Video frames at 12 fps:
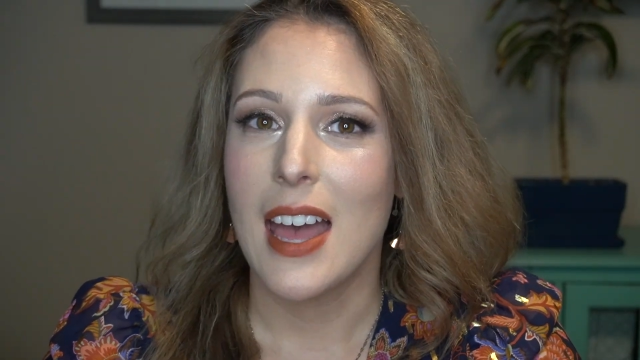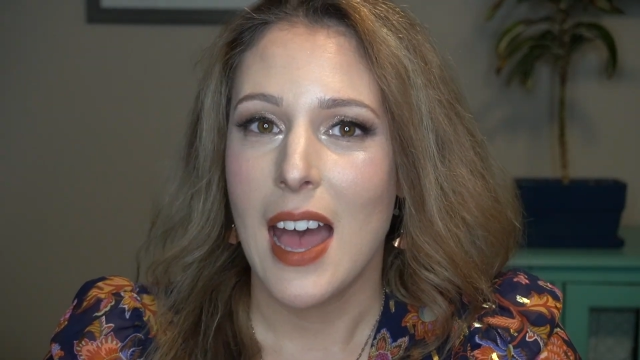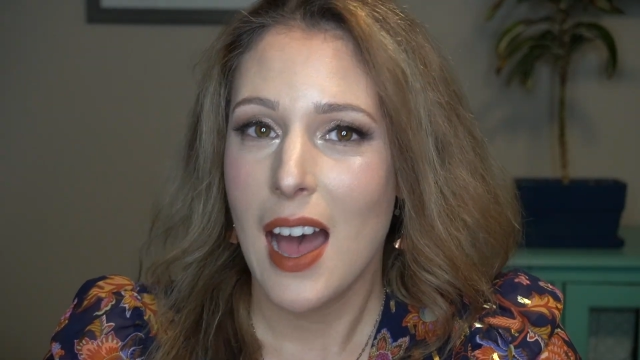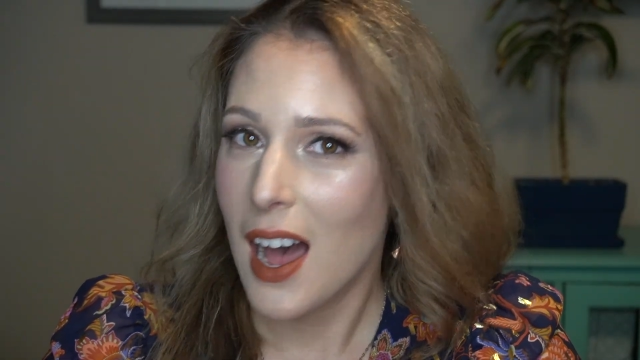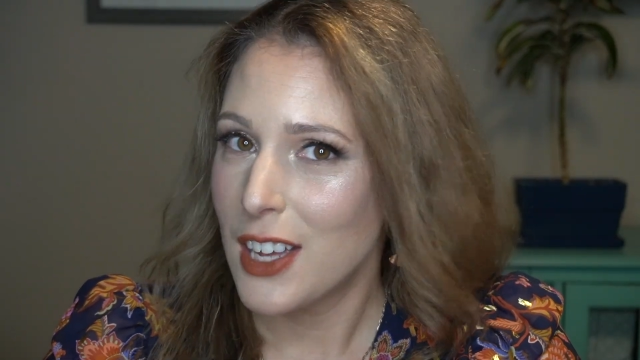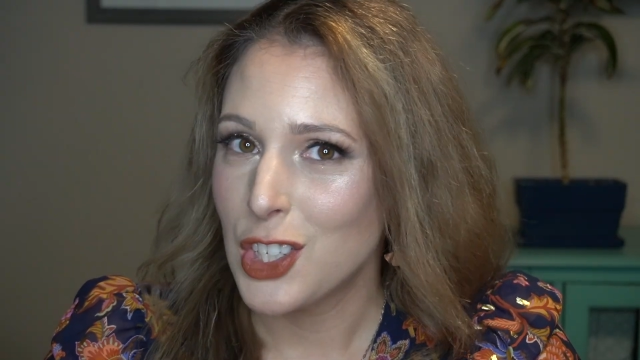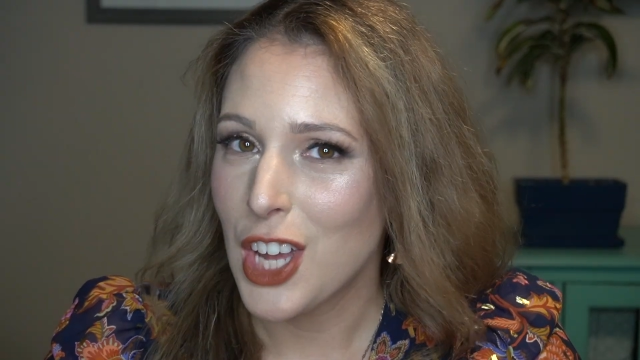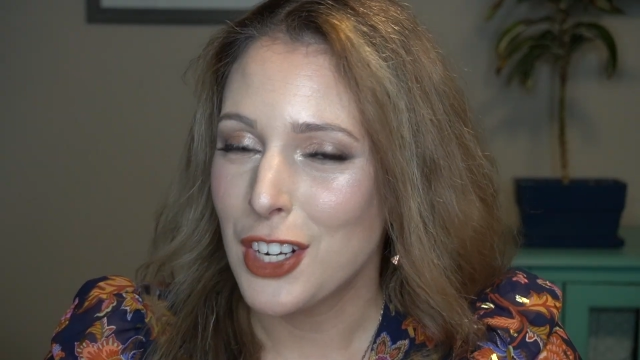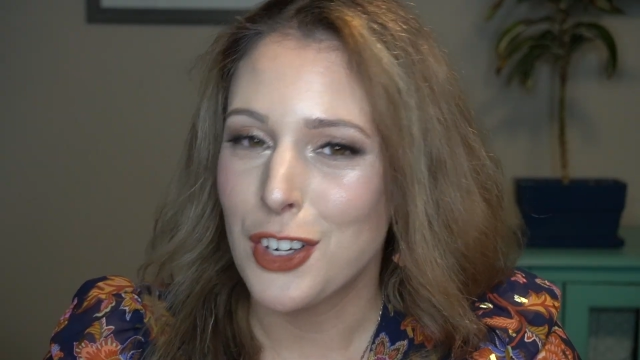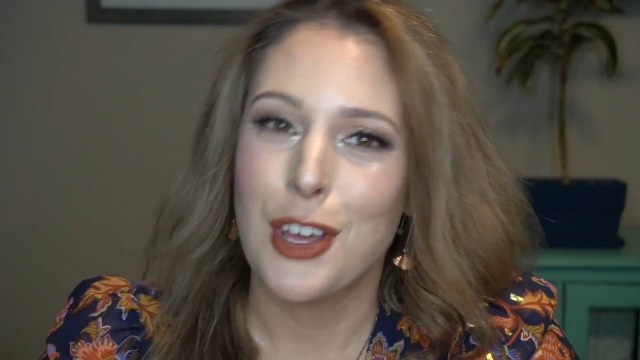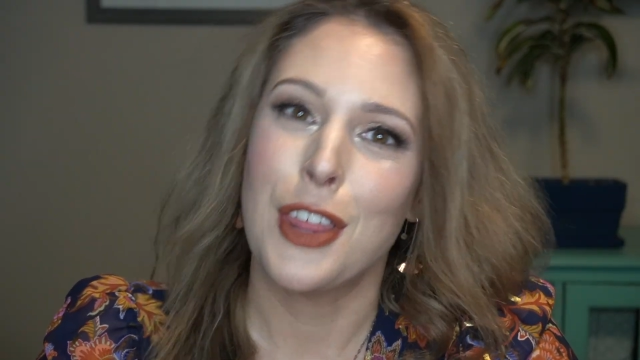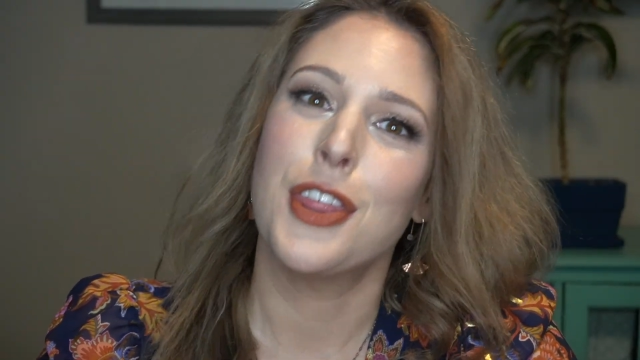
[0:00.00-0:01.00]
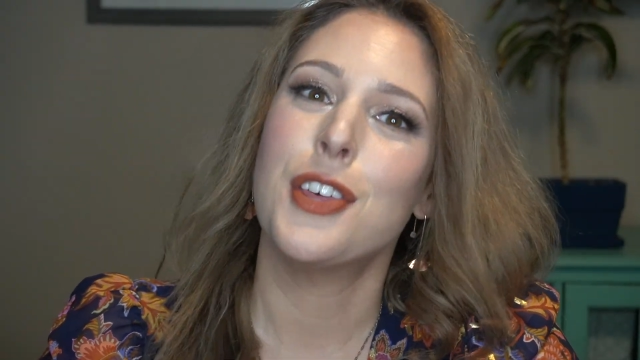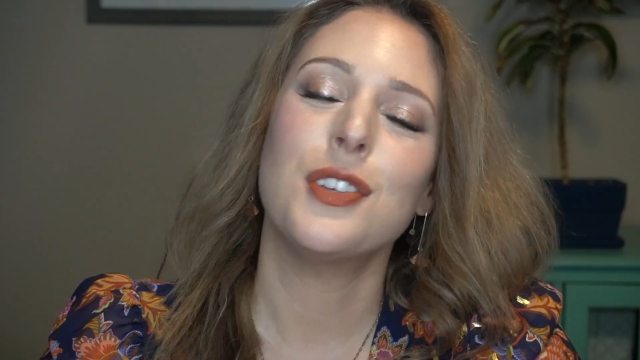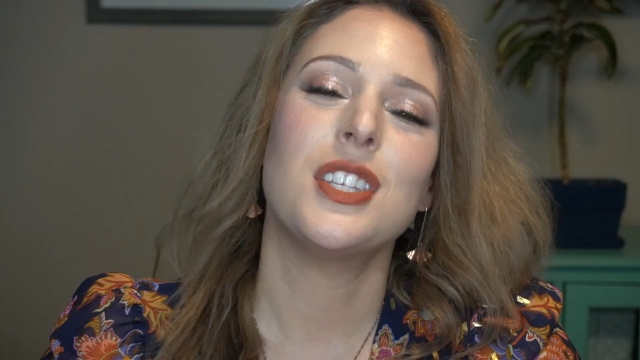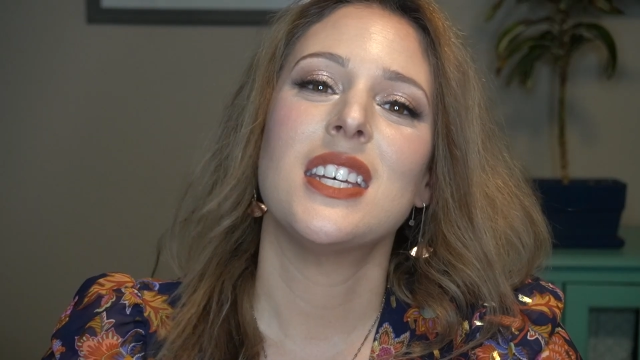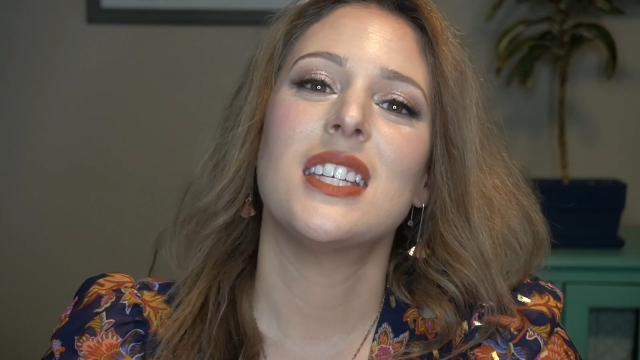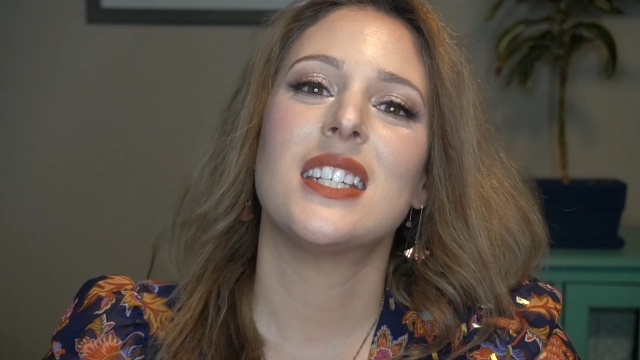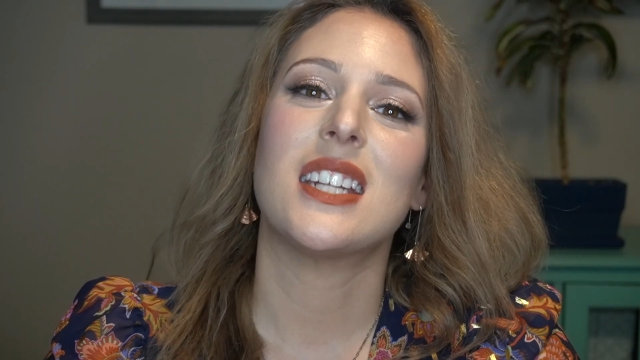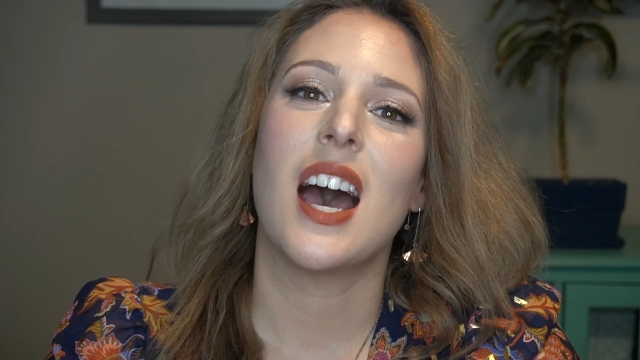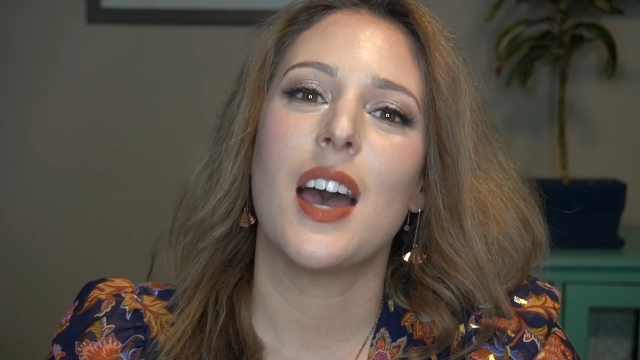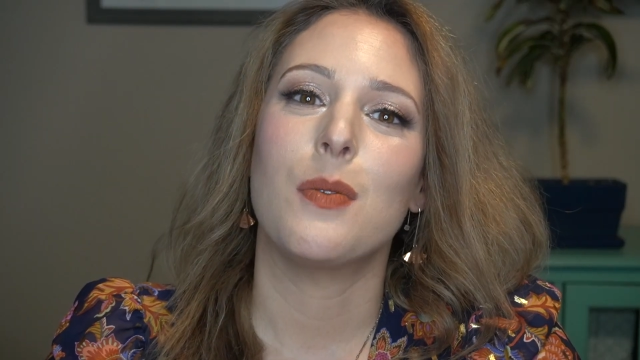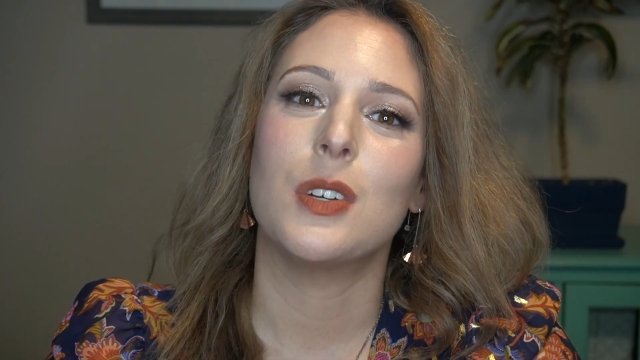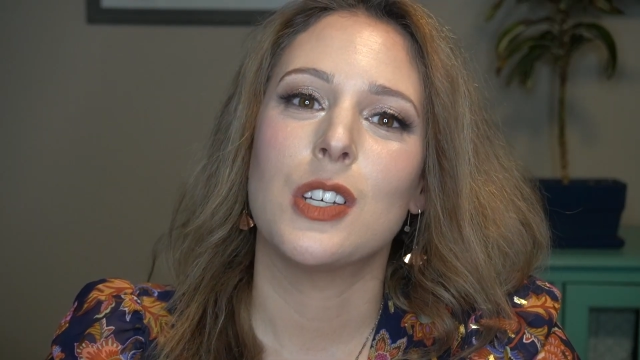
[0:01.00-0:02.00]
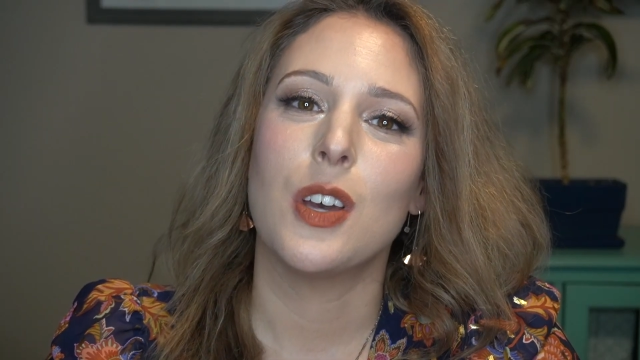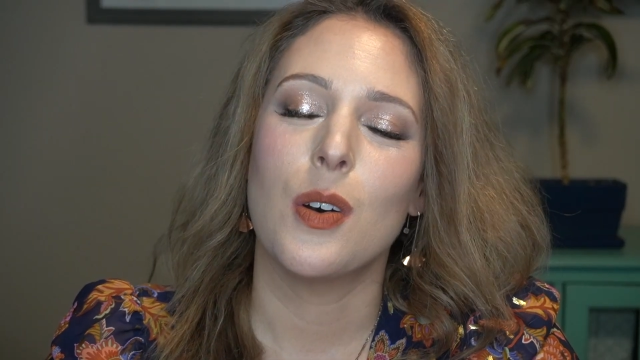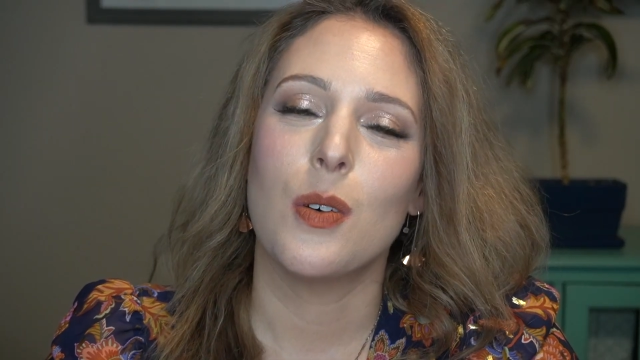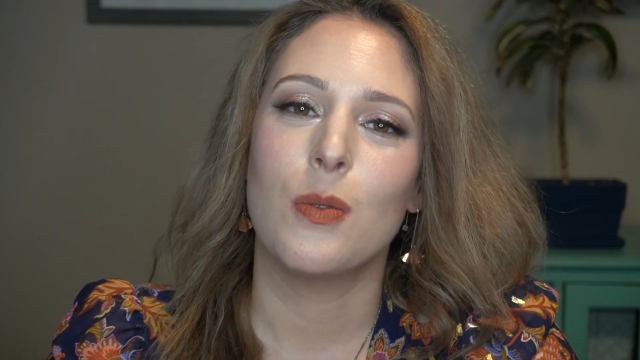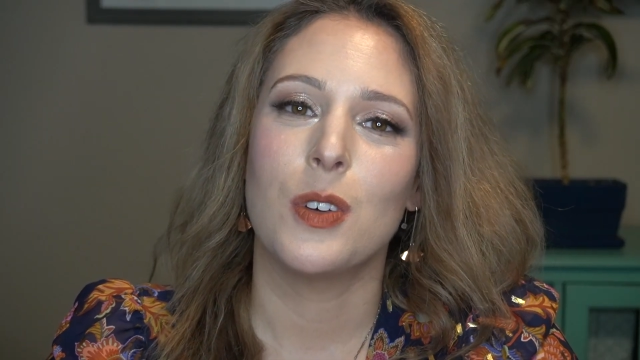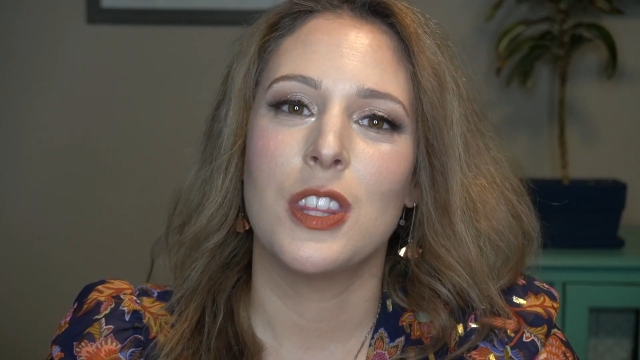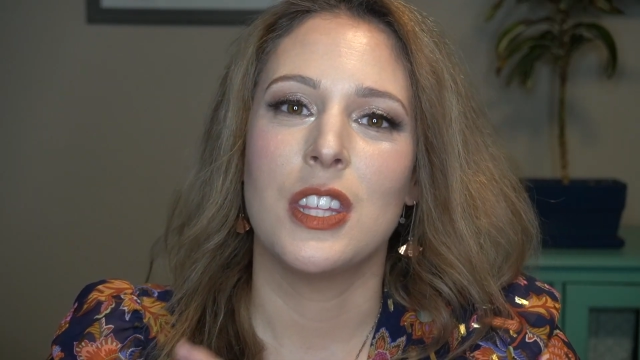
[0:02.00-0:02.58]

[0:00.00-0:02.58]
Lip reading: eyeshadow enthusiast, I would go with